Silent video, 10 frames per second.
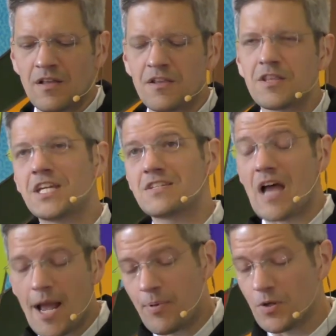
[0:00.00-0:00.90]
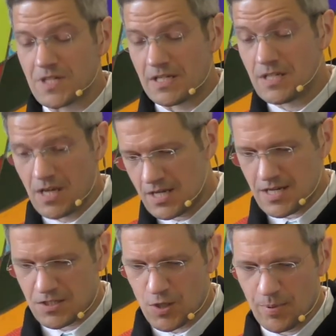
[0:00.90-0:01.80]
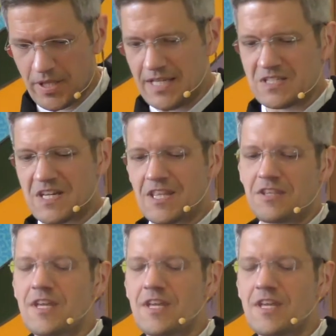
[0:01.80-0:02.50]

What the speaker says: The disciples, none too pleased that